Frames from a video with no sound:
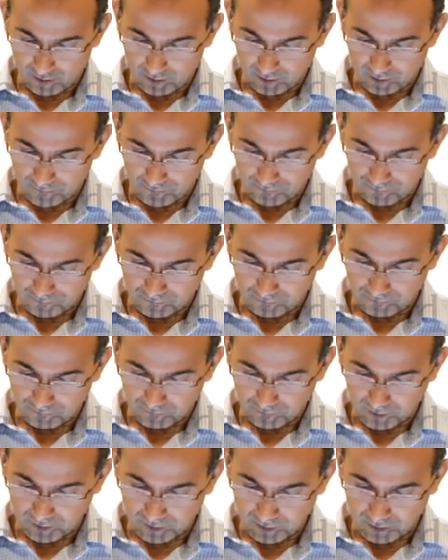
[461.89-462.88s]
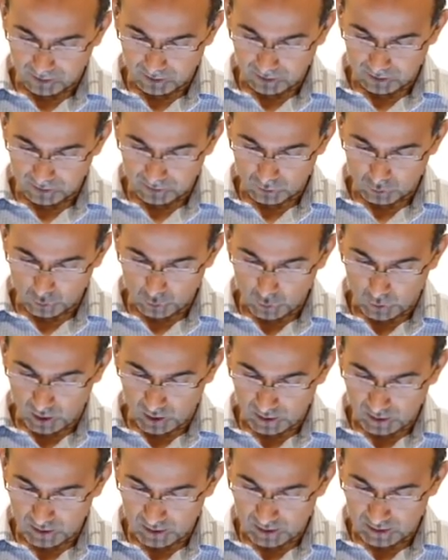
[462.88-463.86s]
uh, uh,
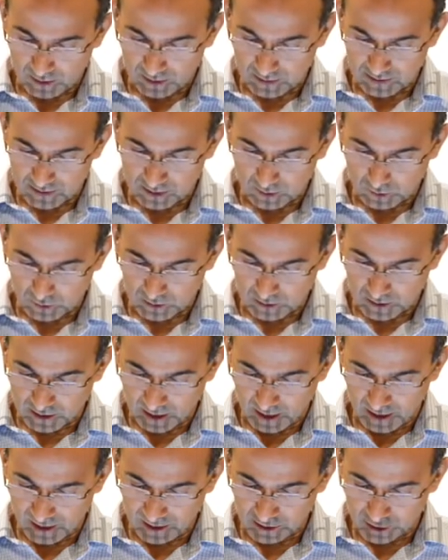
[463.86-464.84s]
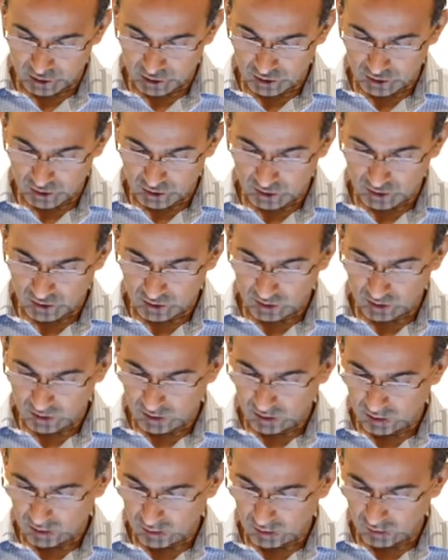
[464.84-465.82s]
one is equal to h
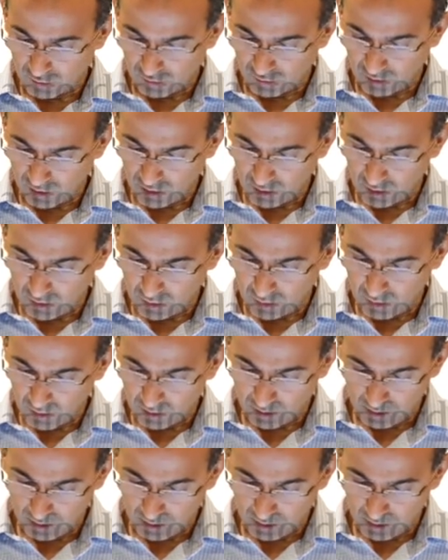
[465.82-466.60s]
of q,